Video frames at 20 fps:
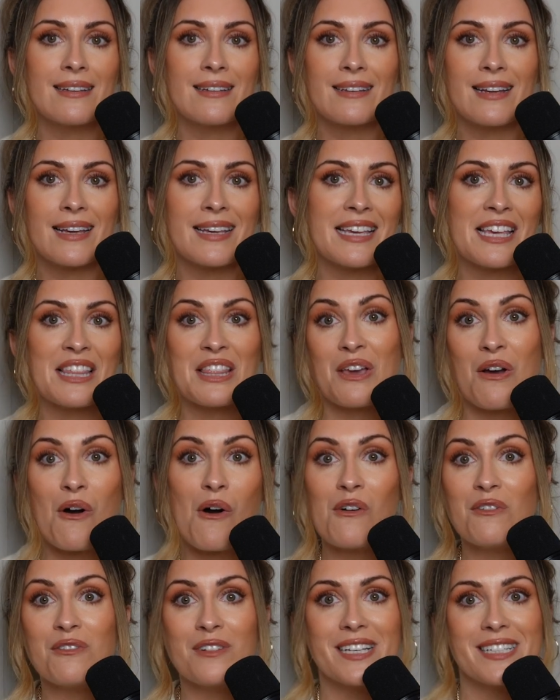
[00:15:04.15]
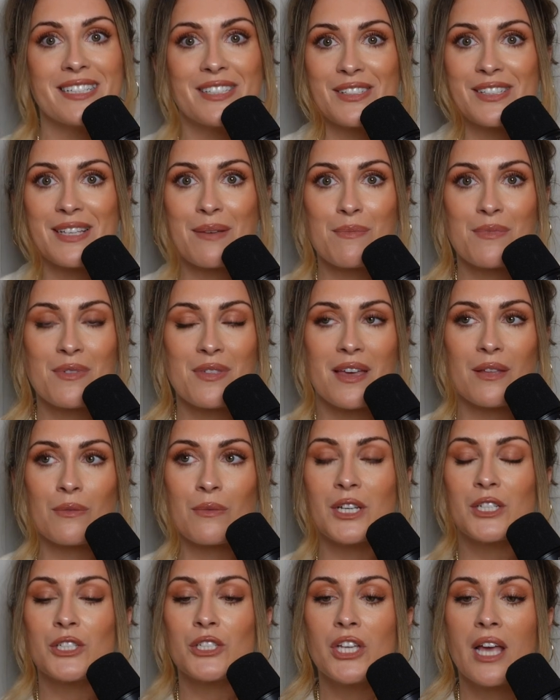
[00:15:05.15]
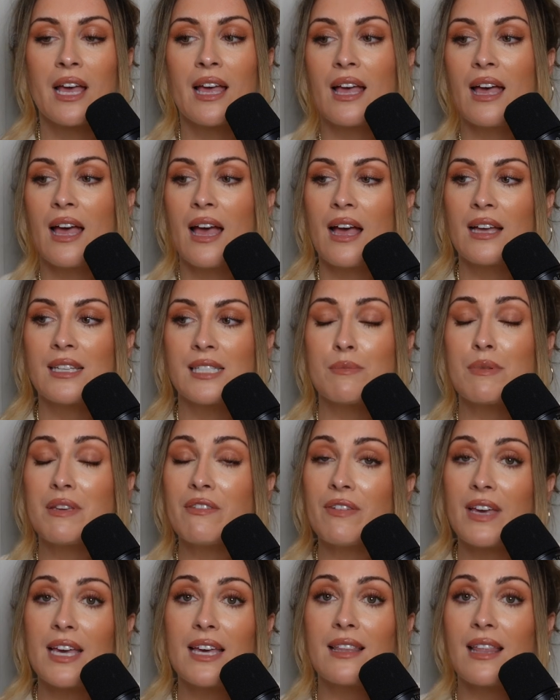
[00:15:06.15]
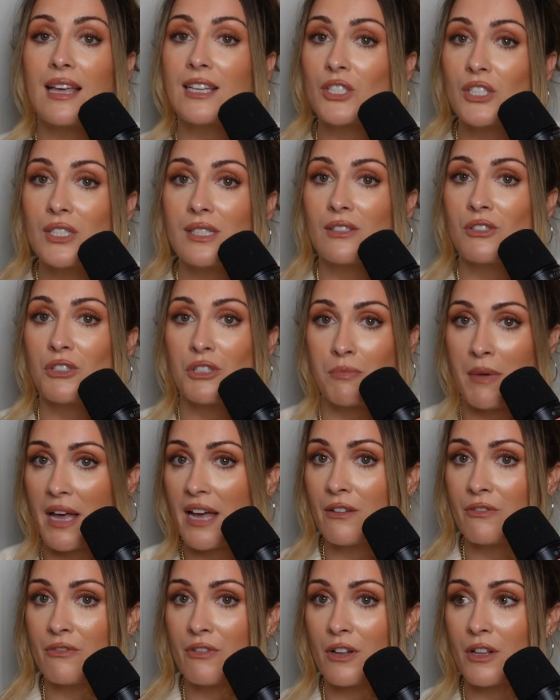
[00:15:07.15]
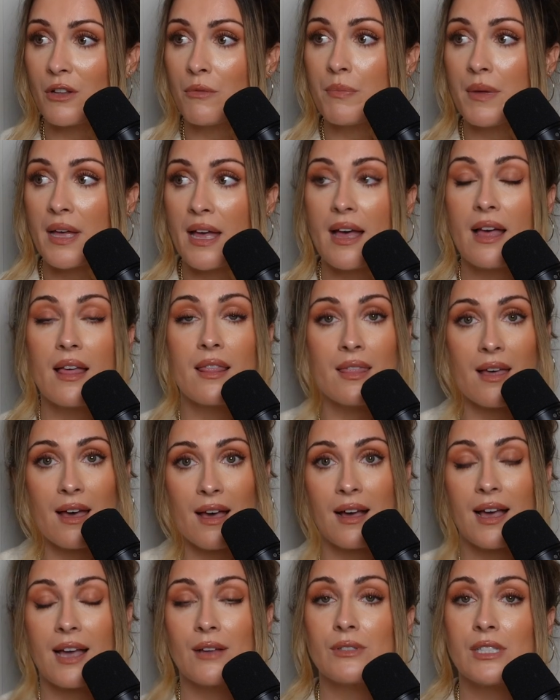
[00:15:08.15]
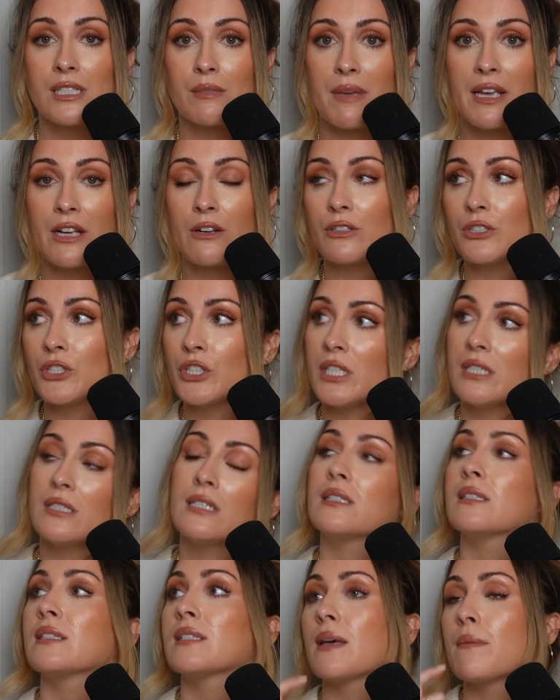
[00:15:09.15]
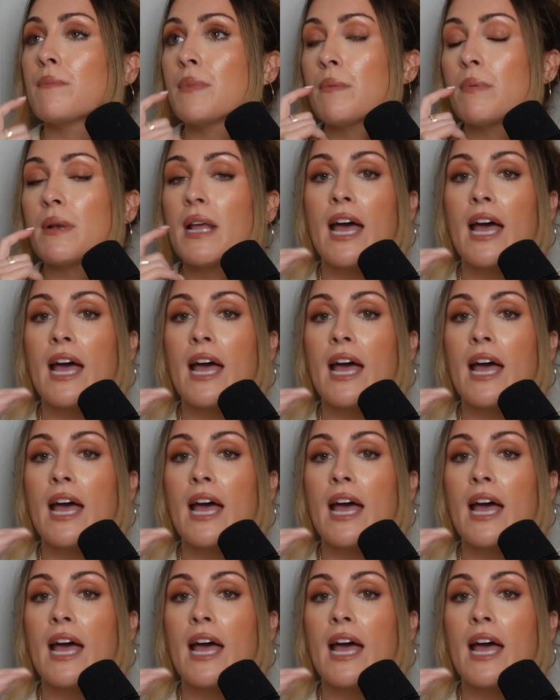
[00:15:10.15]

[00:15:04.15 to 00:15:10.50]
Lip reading: like in the office or something, which, to be fair, that's just disrespectful, but that counts as micro cheating to some people.